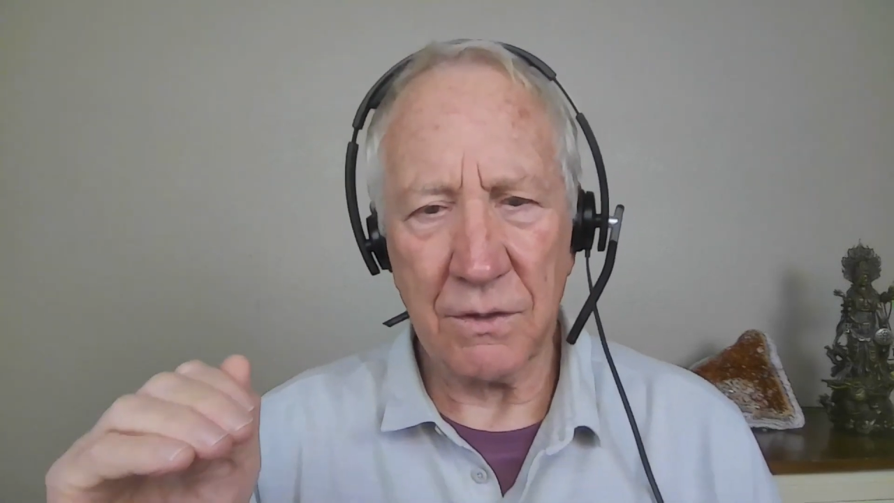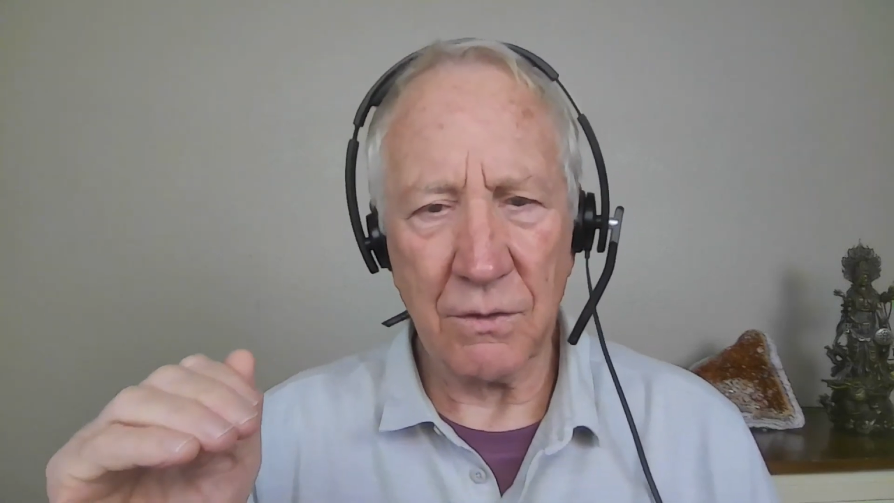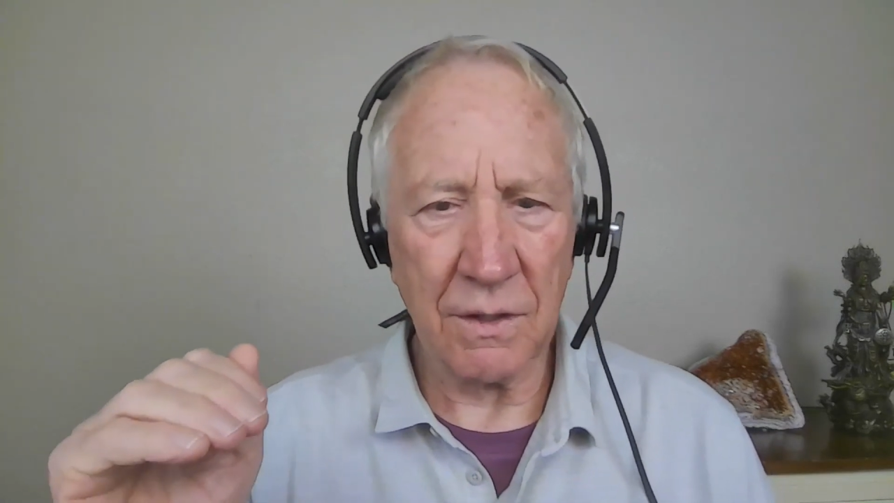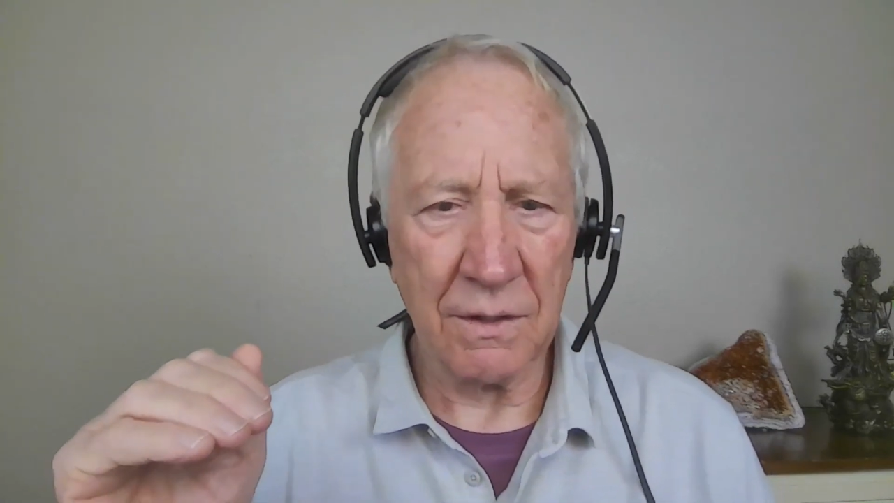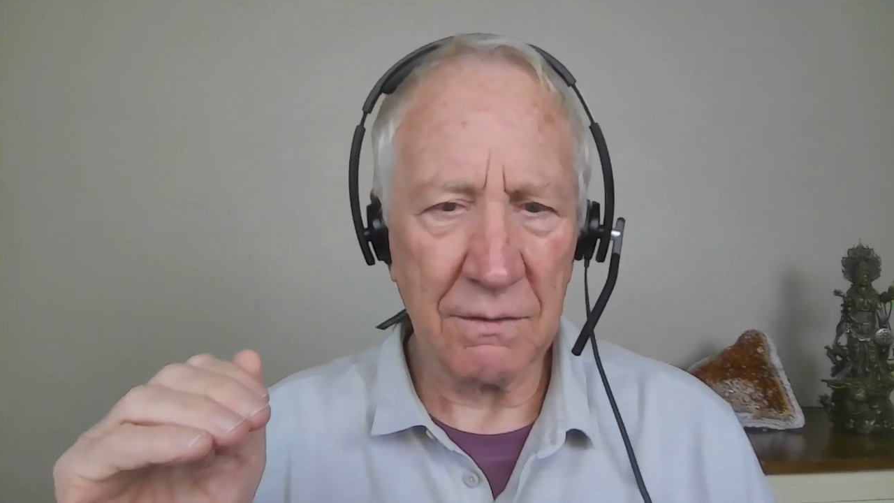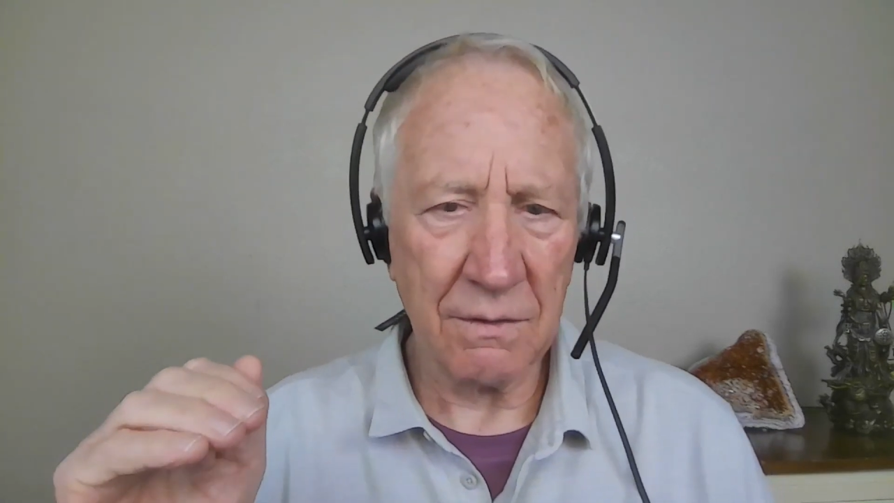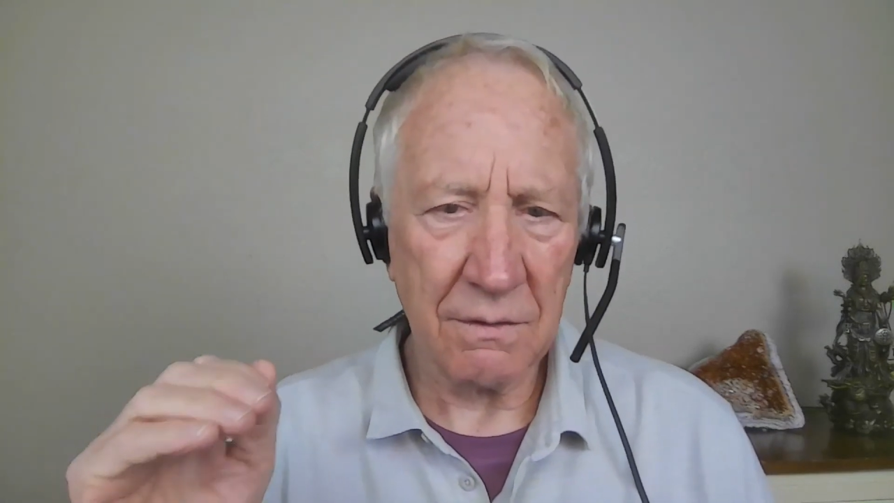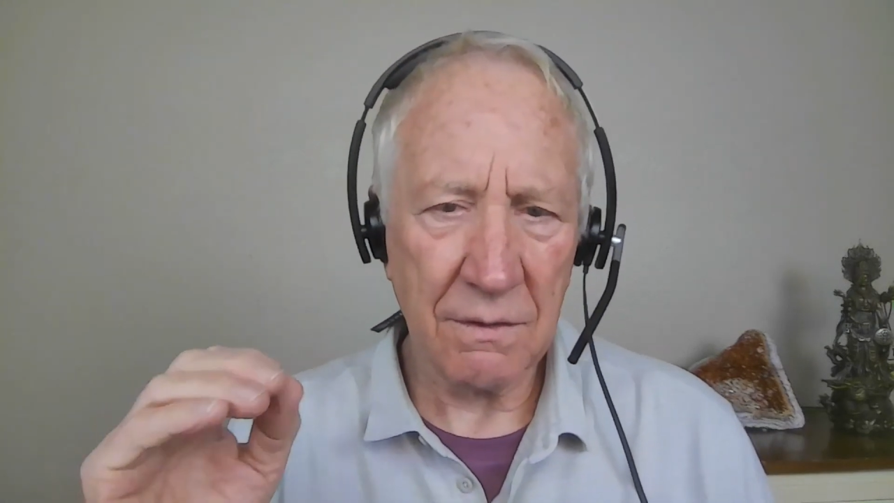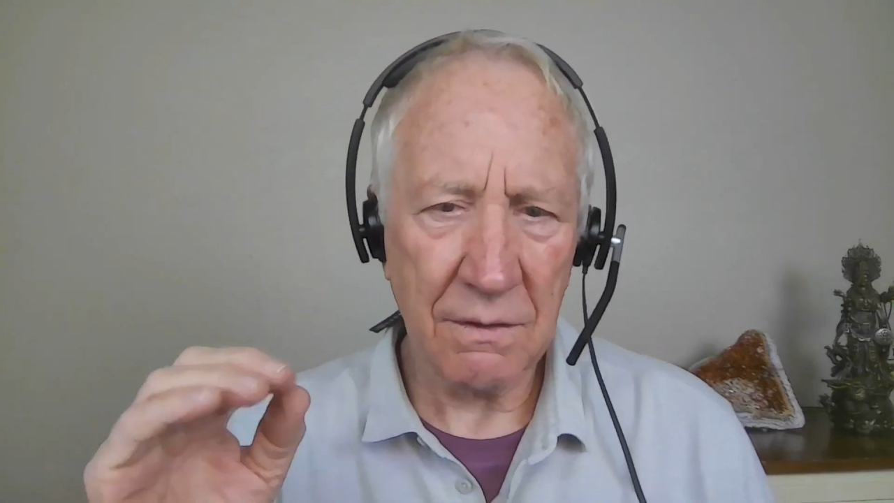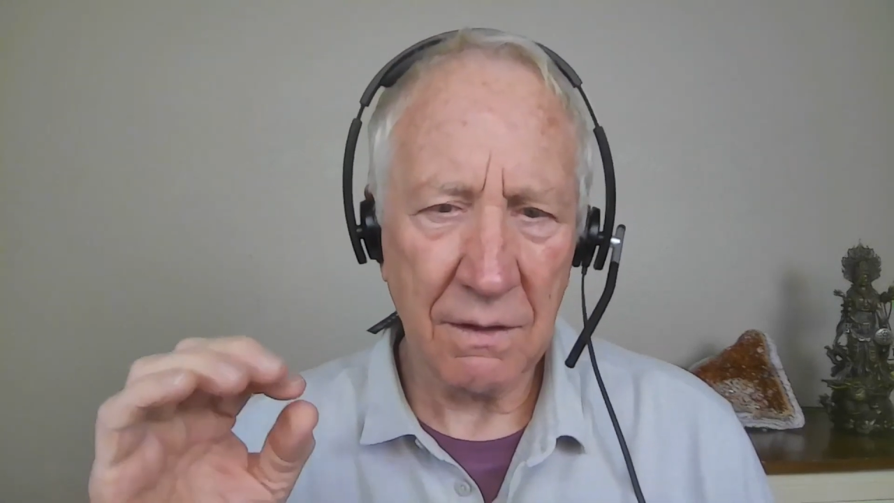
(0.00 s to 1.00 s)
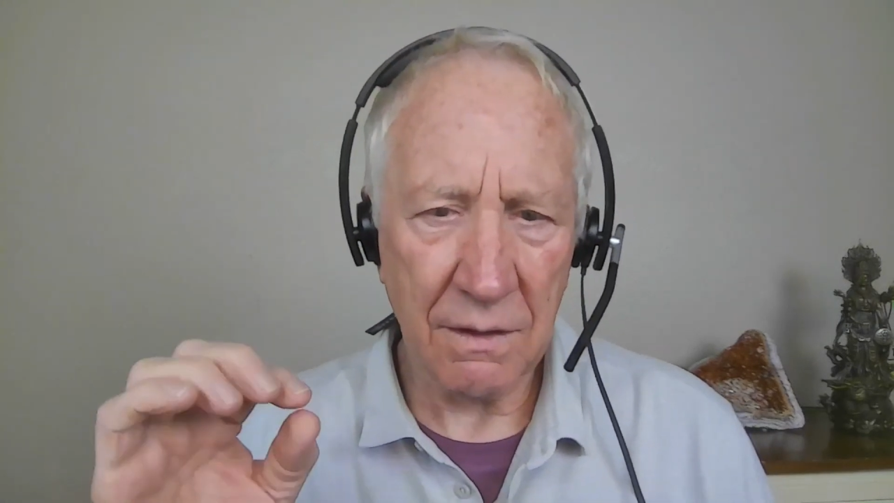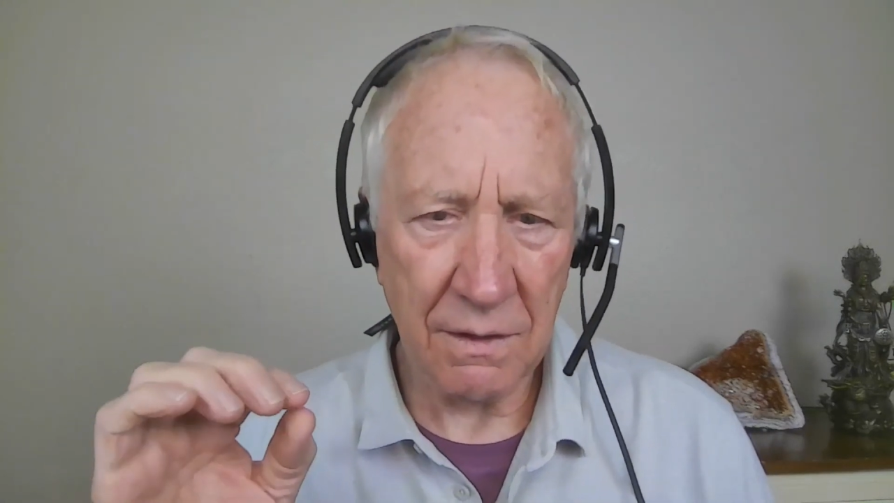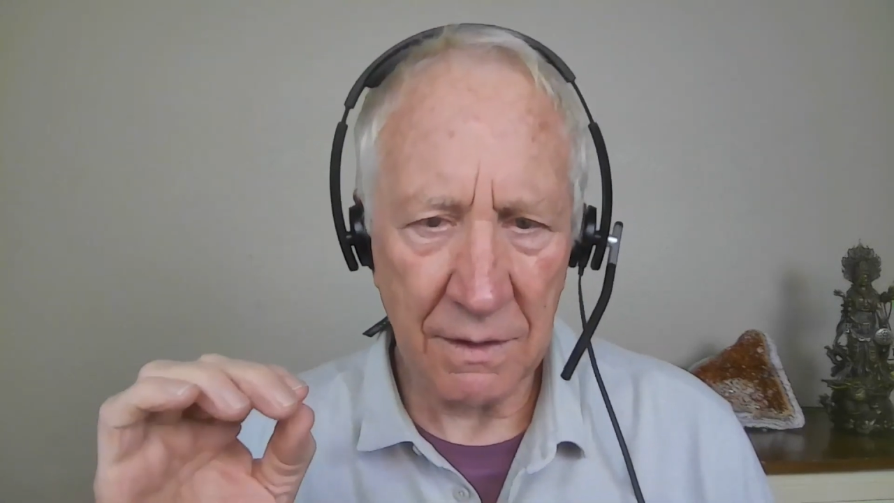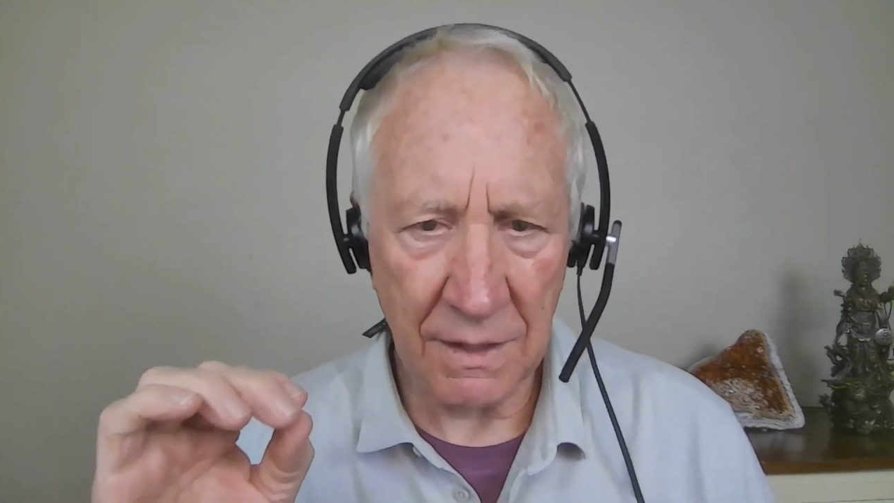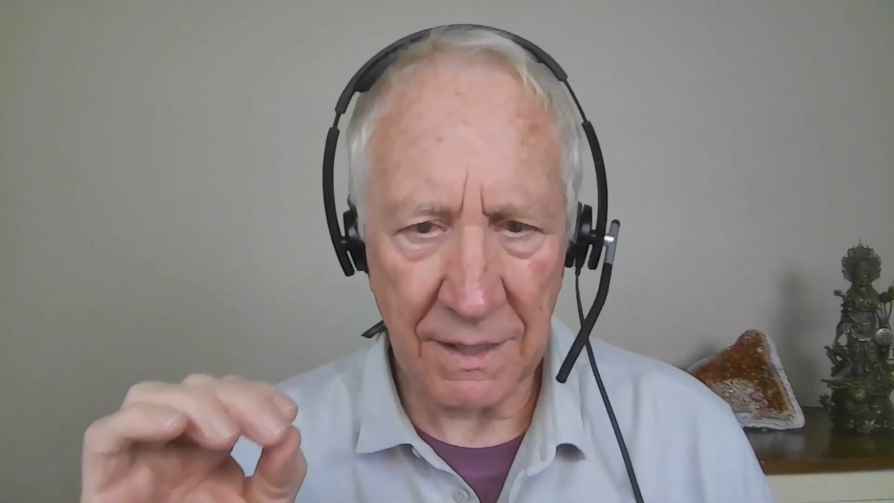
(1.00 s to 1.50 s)

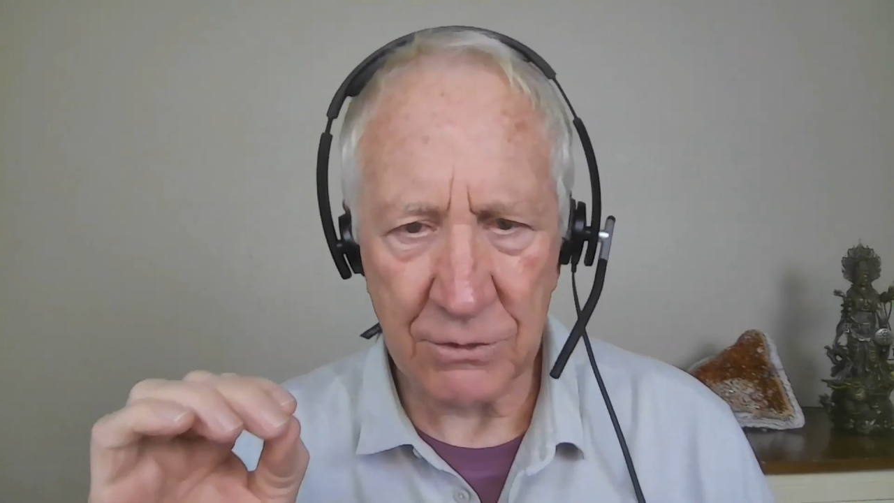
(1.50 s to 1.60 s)
an